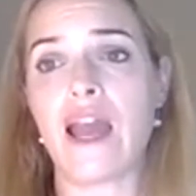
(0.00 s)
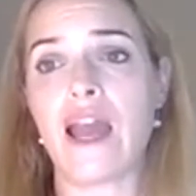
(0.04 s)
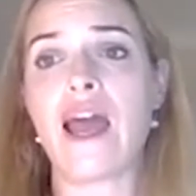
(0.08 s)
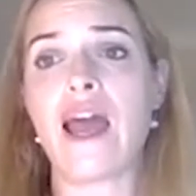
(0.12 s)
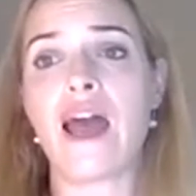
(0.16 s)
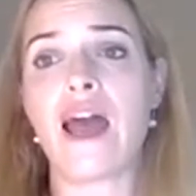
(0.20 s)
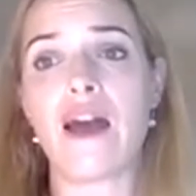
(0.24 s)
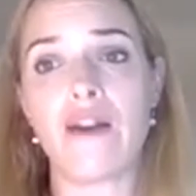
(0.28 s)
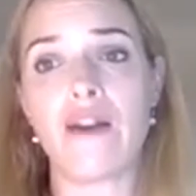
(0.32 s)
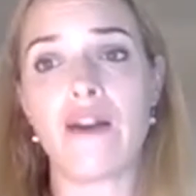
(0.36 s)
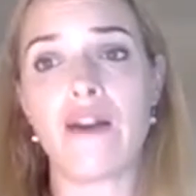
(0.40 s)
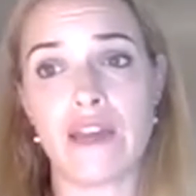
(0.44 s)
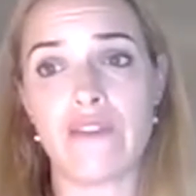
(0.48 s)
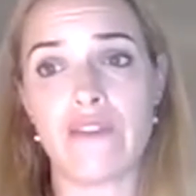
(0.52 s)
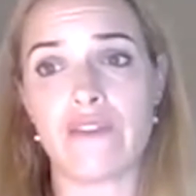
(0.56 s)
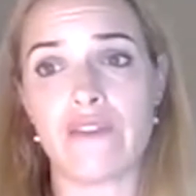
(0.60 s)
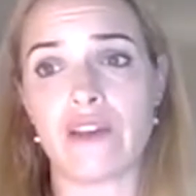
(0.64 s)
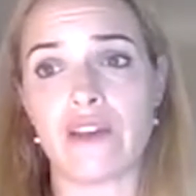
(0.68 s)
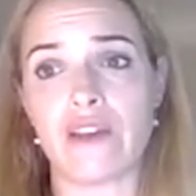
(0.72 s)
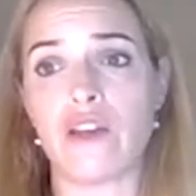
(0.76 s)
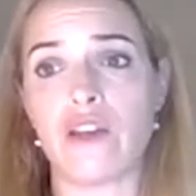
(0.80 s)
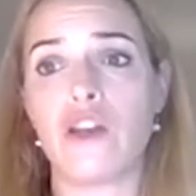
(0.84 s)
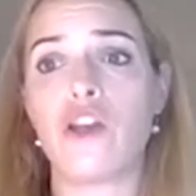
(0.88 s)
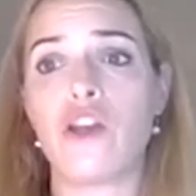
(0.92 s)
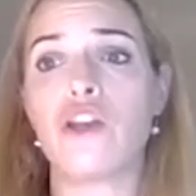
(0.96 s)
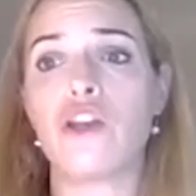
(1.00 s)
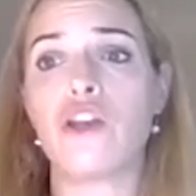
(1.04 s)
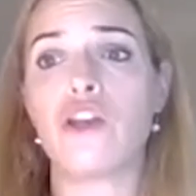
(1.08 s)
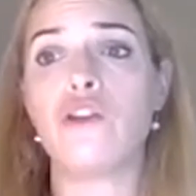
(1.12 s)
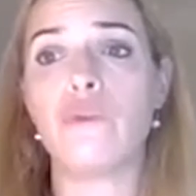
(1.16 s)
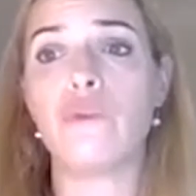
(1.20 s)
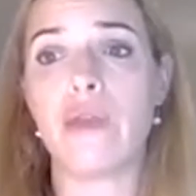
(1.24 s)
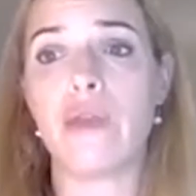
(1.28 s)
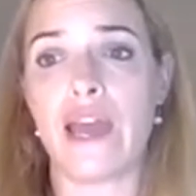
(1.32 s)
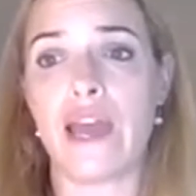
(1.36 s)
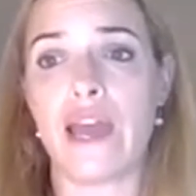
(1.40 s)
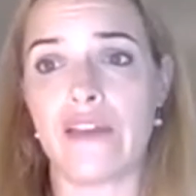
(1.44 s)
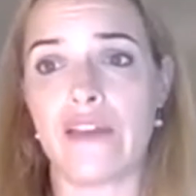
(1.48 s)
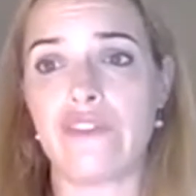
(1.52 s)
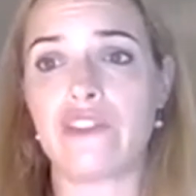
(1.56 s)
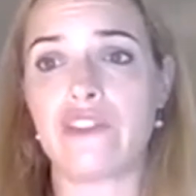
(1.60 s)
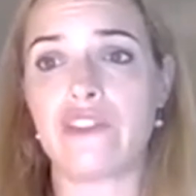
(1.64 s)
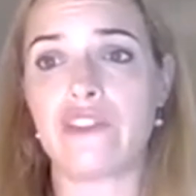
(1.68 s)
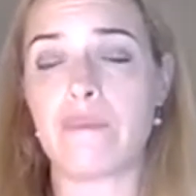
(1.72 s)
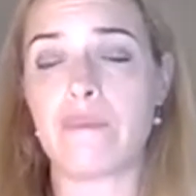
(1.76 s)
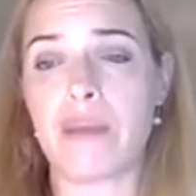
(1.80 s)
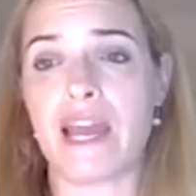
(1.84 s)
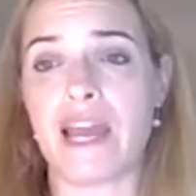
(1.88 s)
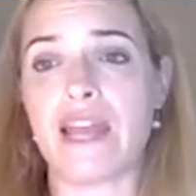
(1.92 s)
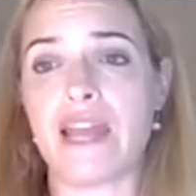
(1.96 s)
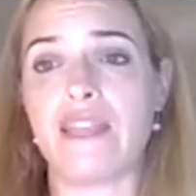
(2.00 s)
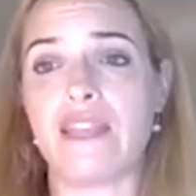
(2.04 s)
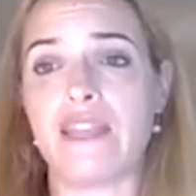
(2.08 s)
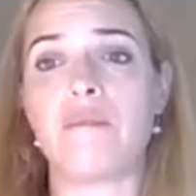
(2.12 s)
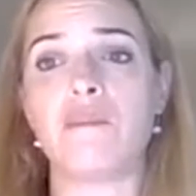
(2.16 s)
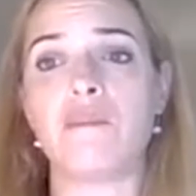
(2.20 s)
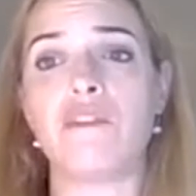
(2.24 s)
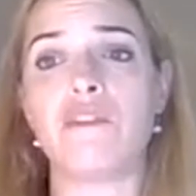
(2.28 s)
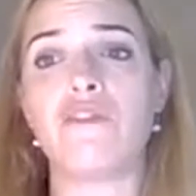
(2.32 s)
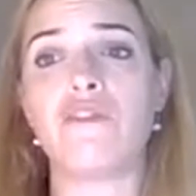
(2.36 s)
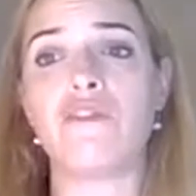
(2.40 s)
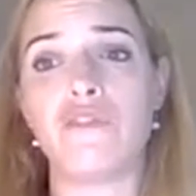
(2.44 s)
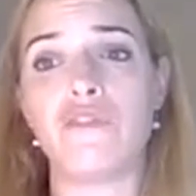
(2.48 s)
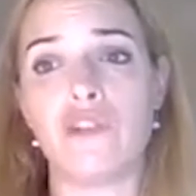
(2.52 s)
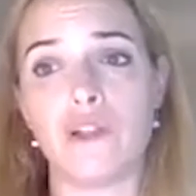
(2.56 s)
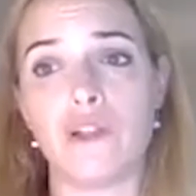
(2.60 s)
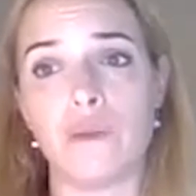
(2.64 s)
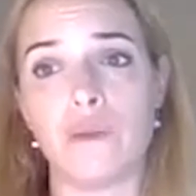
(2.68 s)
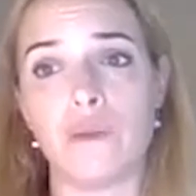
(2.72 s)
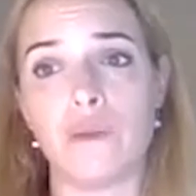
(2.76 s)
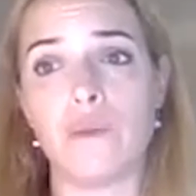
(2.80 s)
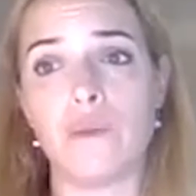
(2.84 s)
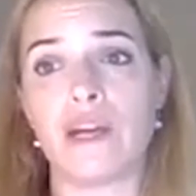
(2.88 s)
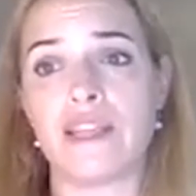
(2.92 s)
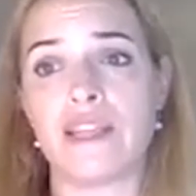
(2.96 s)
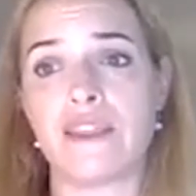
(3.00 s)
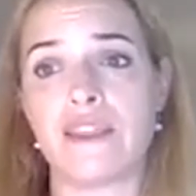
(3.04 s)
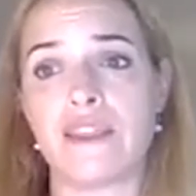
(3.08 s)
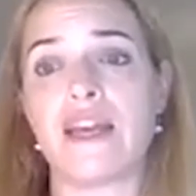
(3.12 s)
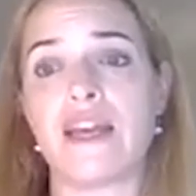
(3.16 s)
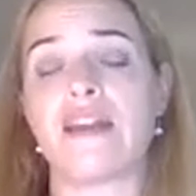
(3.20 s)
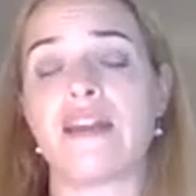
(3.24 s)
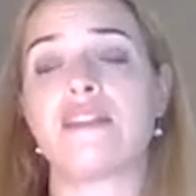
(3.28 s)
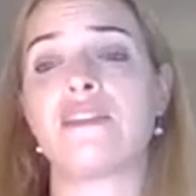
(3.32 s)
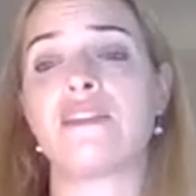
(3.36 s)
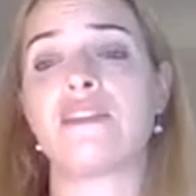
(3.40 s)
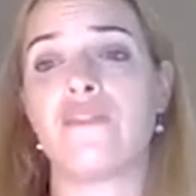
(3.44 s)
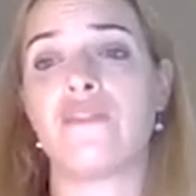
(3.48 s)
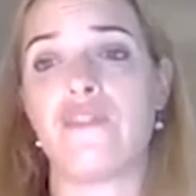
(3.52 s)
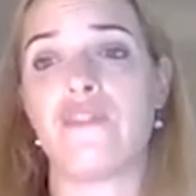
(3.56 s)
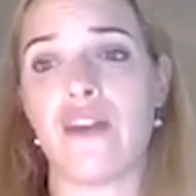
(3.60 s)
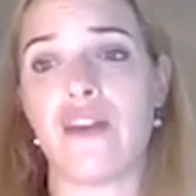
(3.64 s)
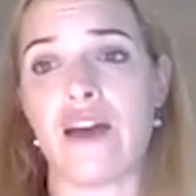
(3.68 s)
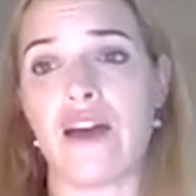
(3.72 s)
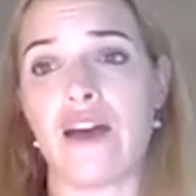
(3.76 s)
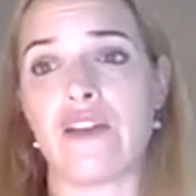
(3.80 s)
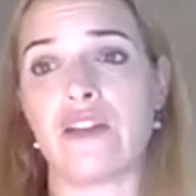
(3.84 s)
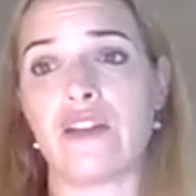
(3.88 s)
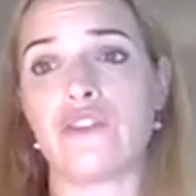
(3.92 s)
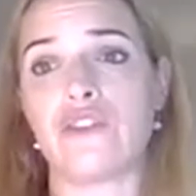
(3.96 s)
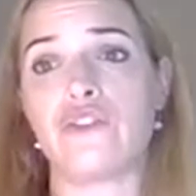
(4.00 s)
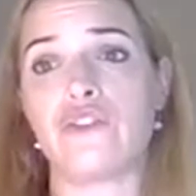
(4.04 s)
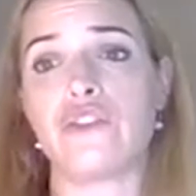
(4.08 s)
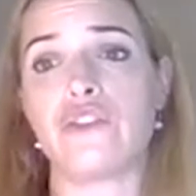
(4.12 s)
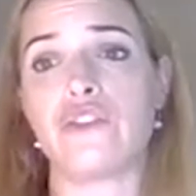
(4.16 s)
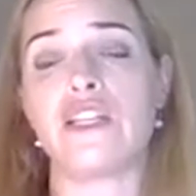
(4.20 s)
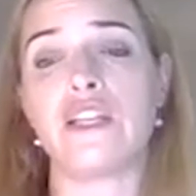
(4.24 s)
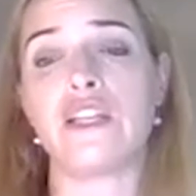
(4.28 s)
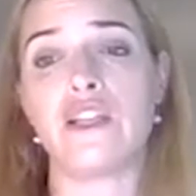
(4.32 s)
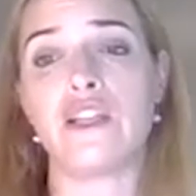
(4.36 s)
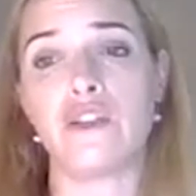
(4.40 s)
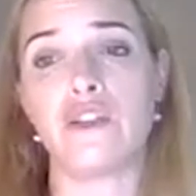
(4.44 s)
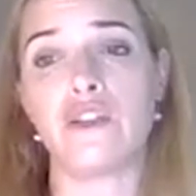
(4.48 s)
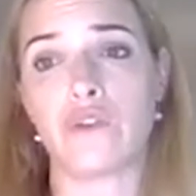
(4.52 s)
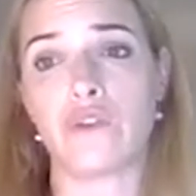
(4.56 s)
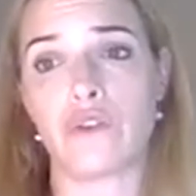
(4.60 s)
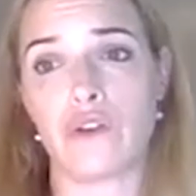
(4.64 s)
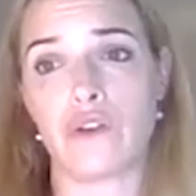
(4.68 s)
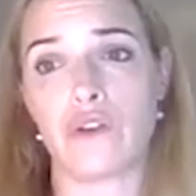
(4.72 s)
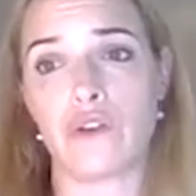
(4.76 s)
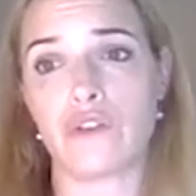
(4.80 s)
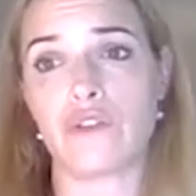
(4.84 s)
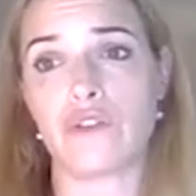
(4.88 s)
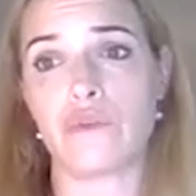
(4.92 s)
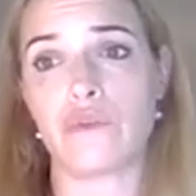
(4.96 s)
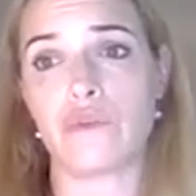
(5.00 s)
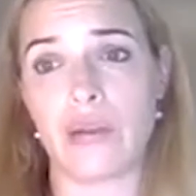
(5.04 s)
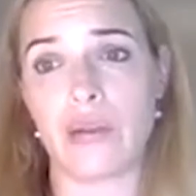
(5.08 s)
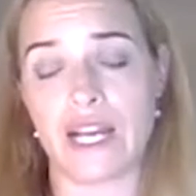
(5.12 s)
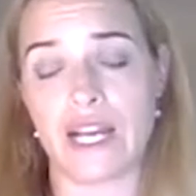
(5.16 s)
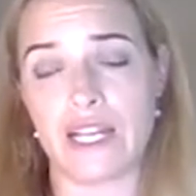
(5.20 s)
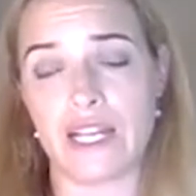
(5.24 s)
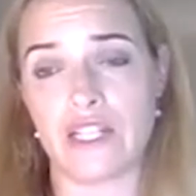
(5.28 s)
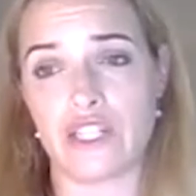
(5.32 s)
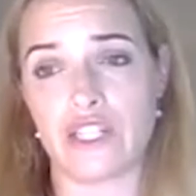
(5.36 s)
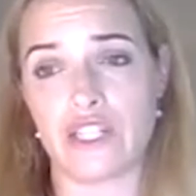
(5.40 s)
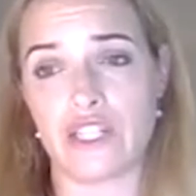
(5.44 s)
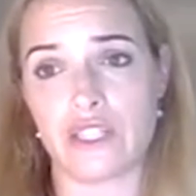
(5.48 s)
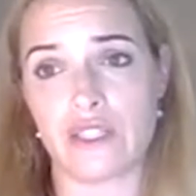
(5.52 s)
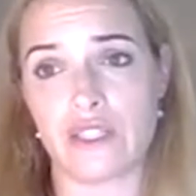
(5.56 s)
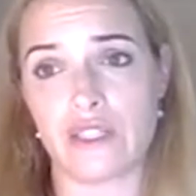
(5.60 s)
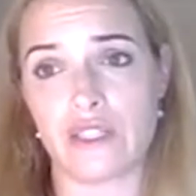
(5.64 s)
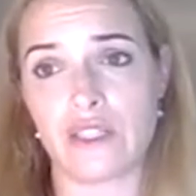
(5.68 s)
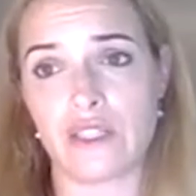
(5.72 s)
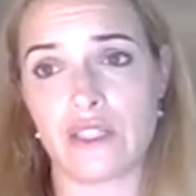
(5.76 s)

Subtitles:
However, you have to pay them the full $1,500 in gross wages.